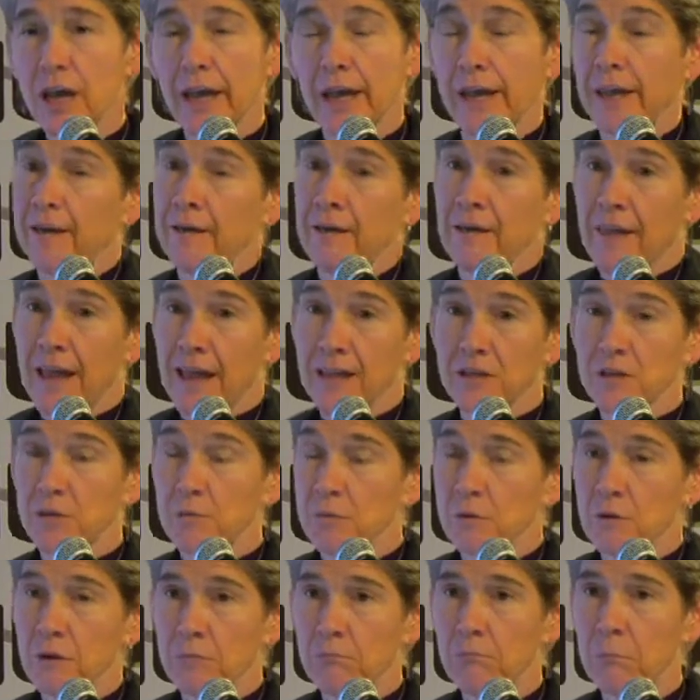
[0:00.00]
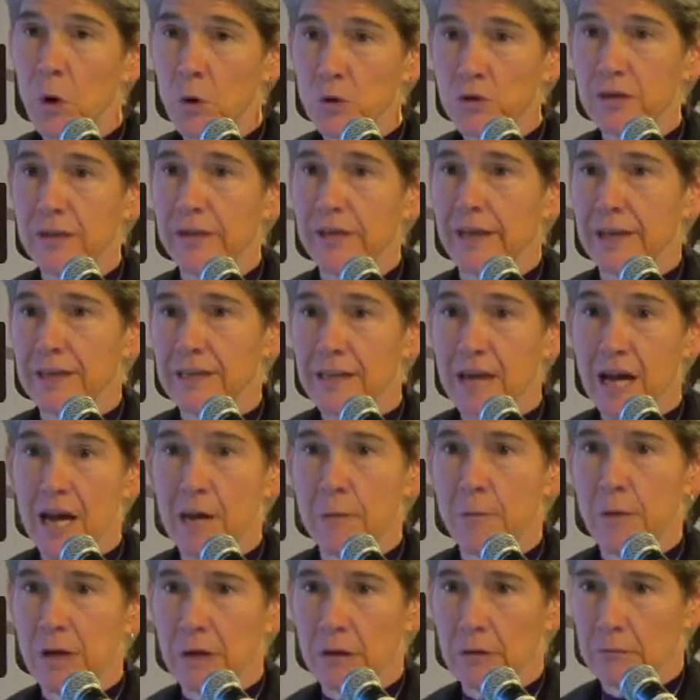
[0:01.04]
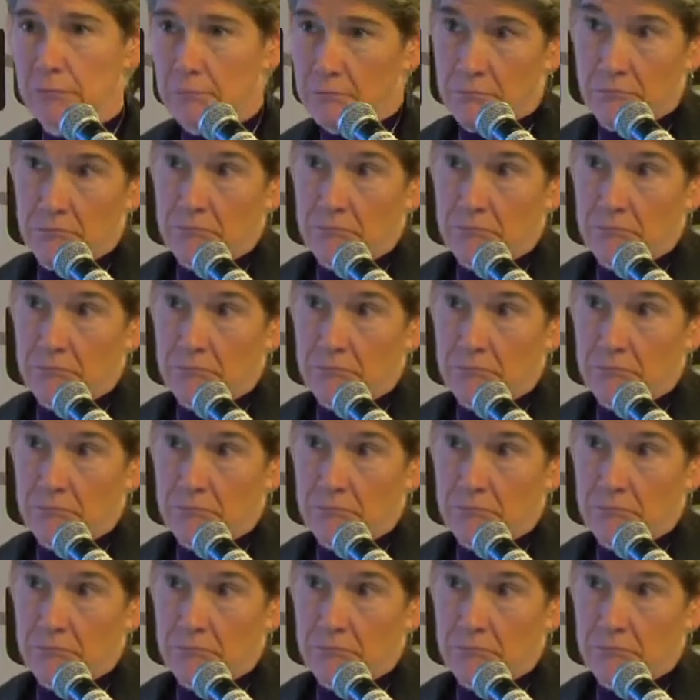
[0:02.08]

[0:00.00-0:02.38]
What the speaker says: and that's mostly a timing